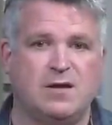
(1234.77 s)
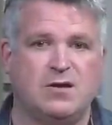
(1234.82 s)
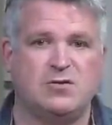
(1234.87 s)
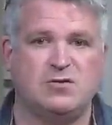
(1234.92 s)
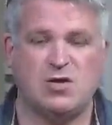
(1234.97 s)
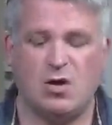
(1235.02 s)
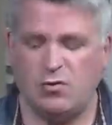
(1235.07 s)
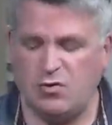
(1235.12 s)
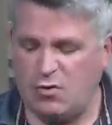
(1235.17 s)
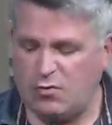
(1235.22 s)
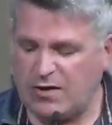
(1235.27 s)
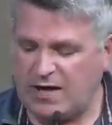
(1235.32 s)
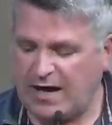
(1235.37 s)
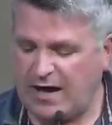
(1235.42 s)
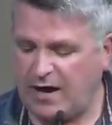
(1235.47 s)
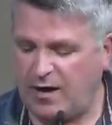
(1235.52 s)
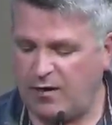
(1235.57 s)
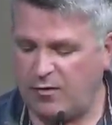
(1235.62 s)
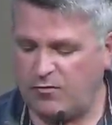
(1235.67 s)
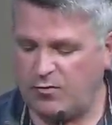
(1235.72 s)
Don't you
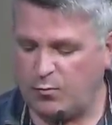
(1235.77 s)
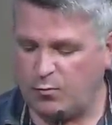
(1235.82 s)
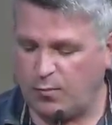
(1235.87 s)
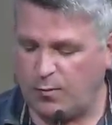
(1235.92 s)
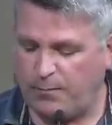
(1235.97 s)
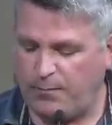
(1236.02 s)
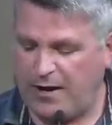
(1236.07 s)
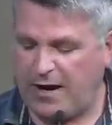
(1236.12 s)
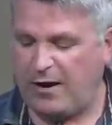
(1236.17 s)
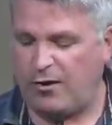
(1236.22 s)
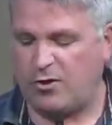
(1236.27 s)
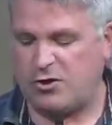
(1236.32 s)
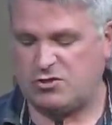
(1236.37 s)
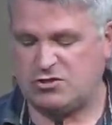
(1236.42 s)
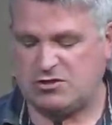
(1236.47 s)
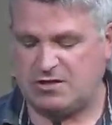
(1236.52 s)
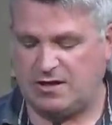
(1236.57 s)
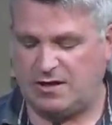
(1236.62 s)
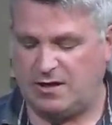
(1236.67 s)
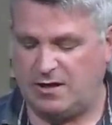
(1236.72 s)
care that we're
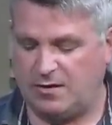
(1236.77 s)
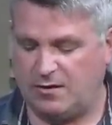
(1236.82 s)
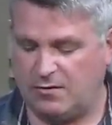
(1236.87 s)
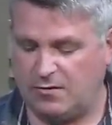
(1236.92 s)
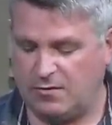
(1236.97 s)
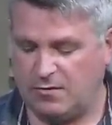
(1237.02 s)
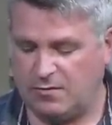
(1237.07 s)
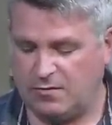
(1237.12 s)
perishing here?